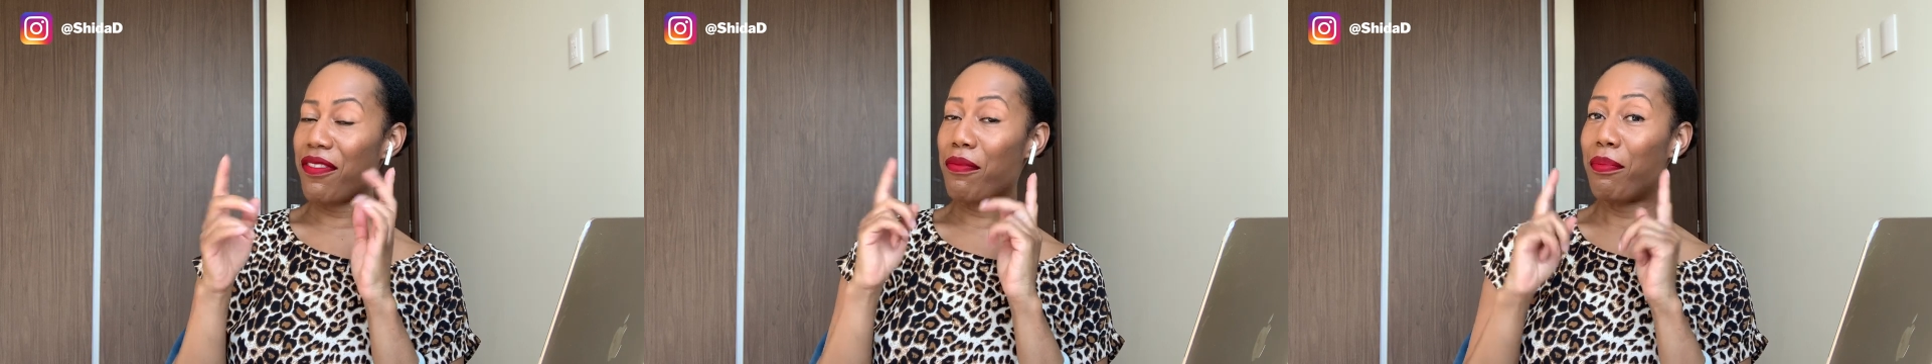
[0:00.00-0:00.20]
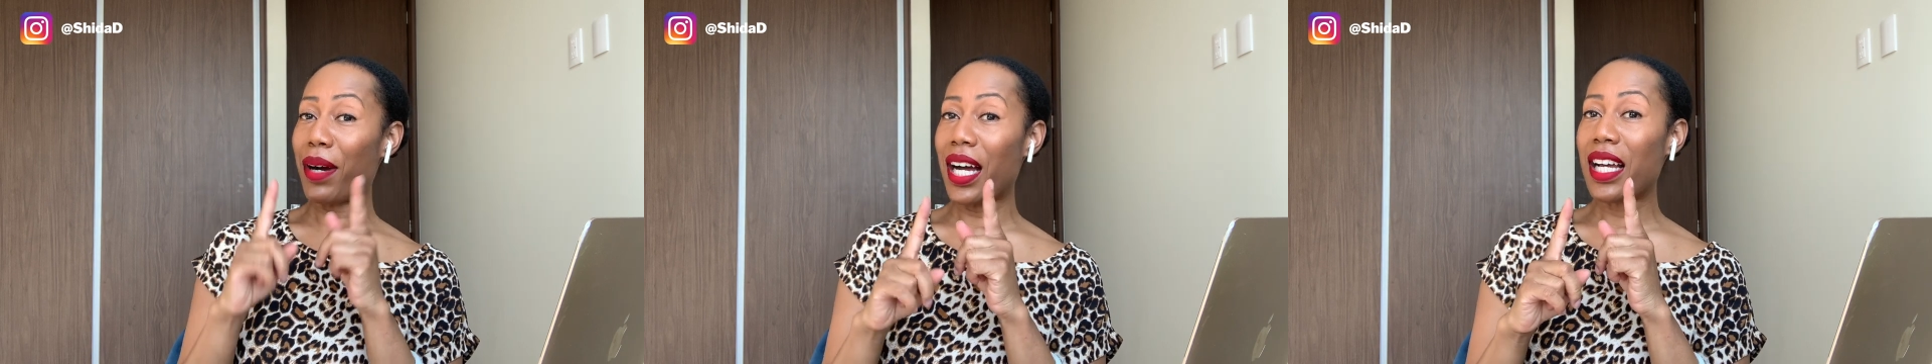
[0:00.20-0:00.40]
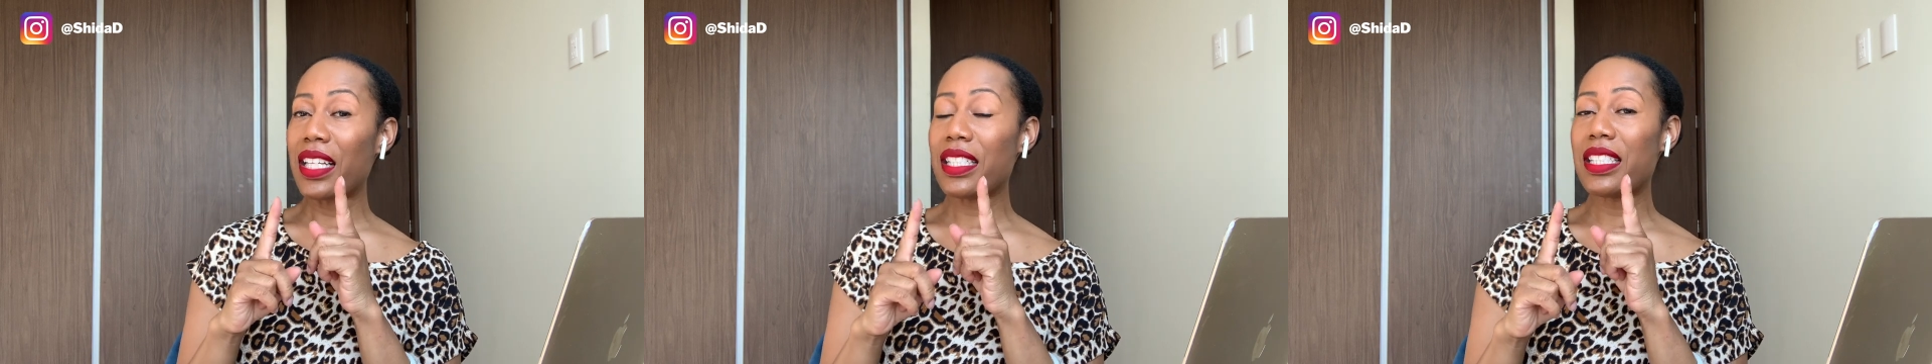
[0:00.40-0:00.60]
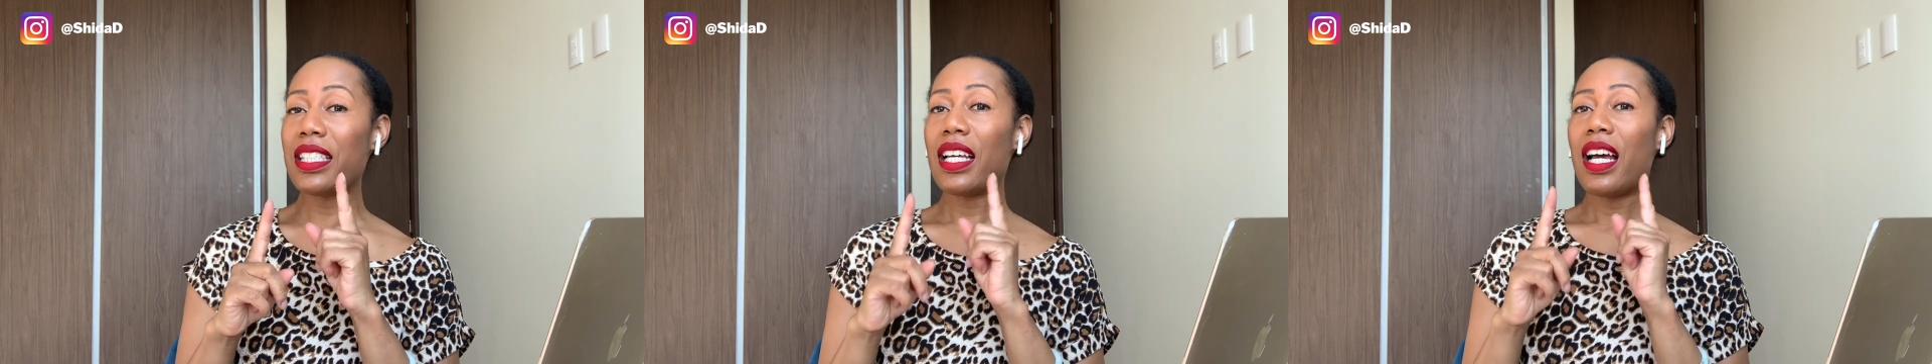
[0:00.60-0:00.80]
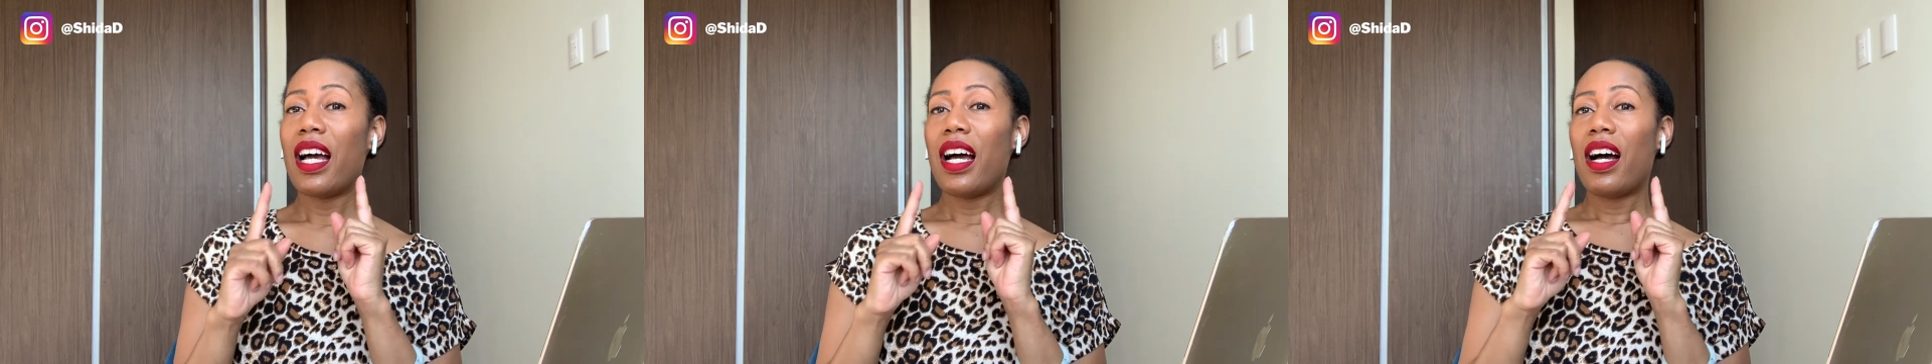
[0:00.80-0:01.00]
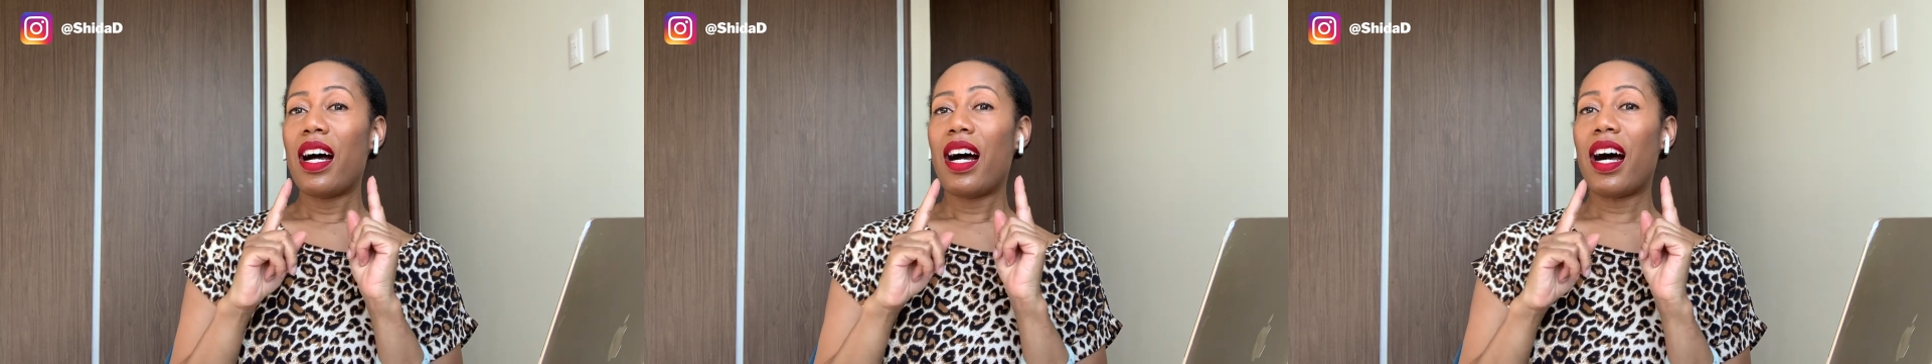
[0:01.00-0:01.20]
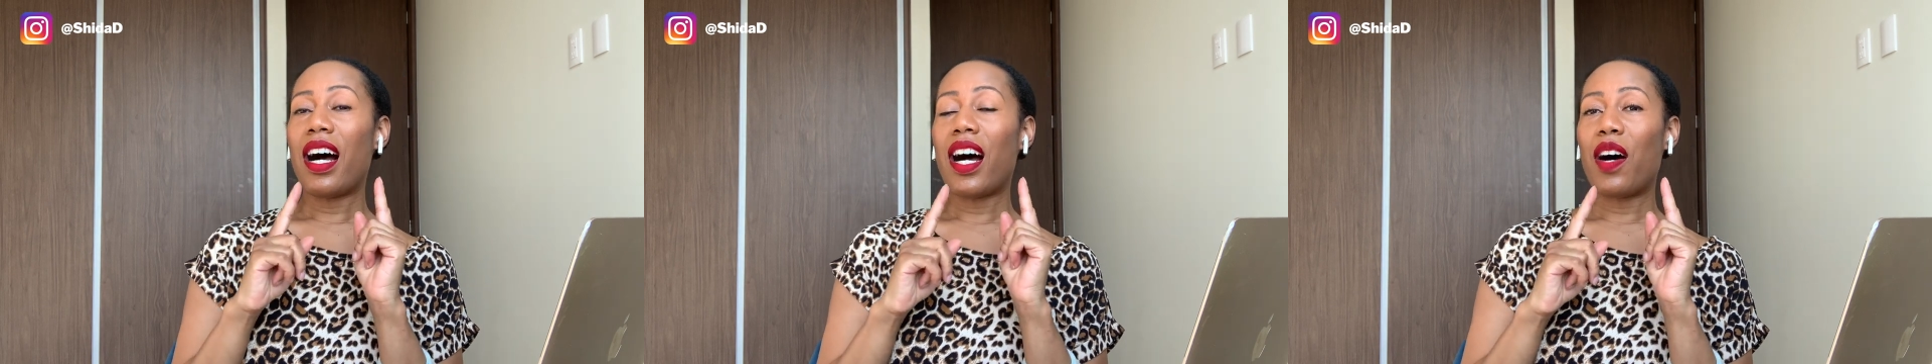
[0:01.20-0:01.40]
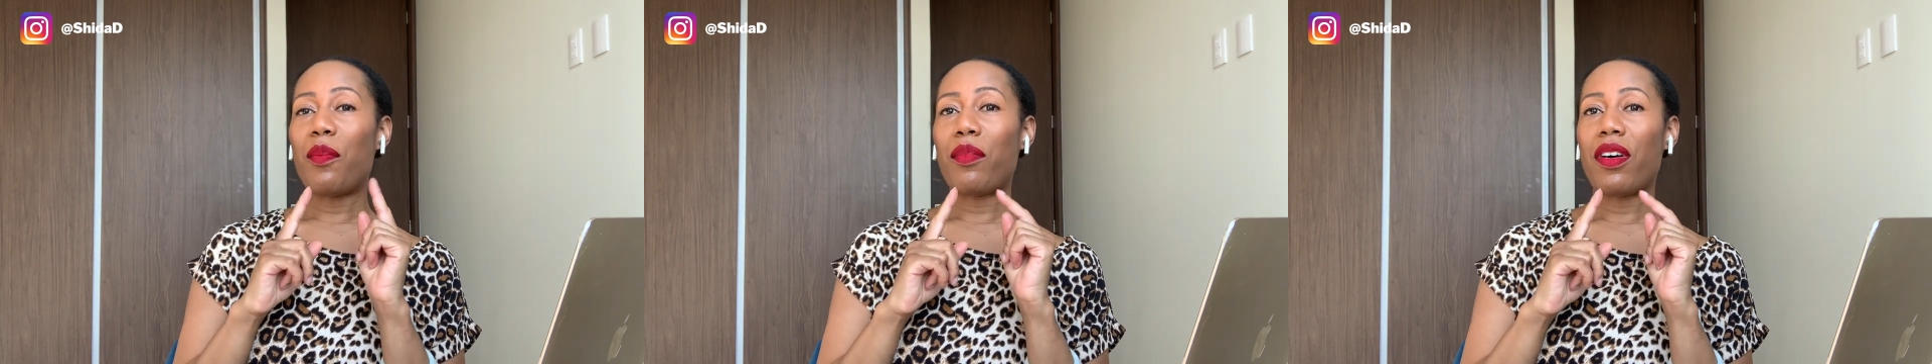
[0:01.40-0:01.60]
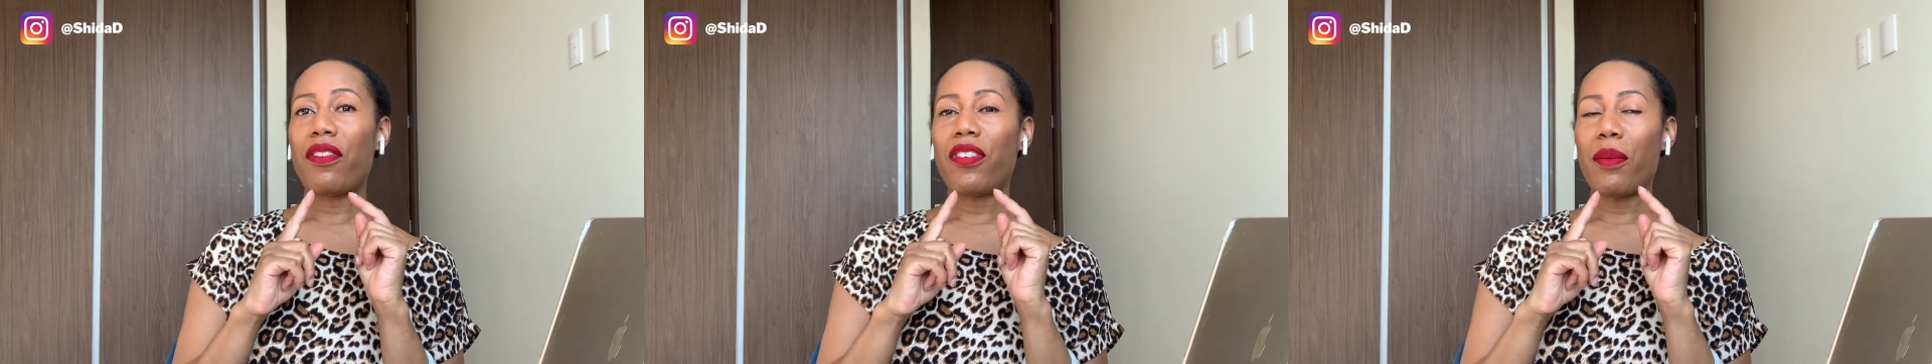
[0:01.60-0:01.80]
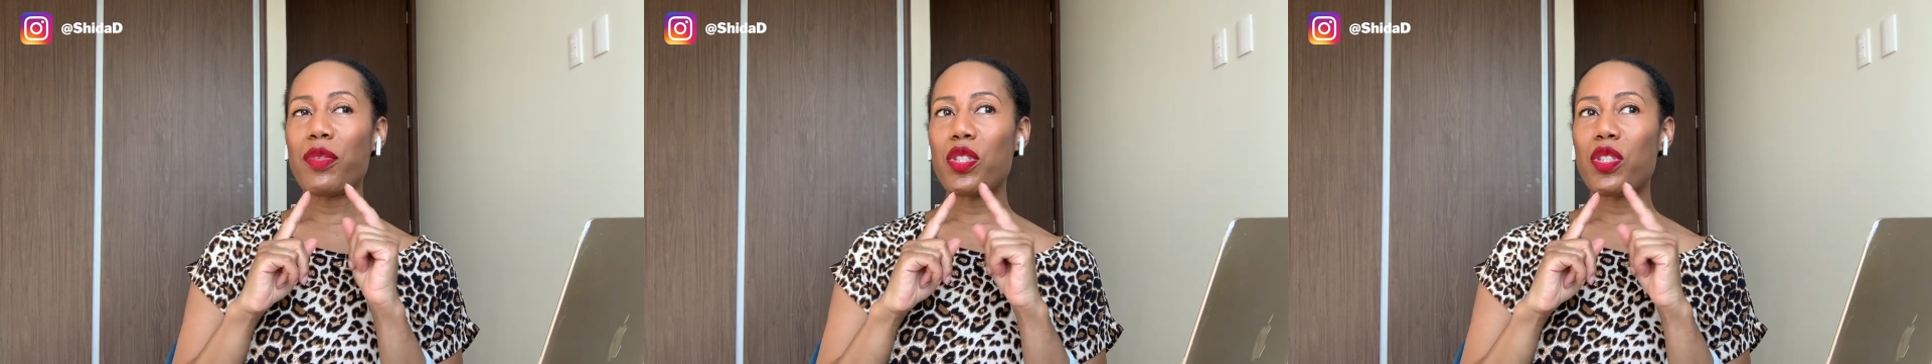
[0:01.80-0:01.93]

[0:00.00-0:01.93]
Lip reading: But from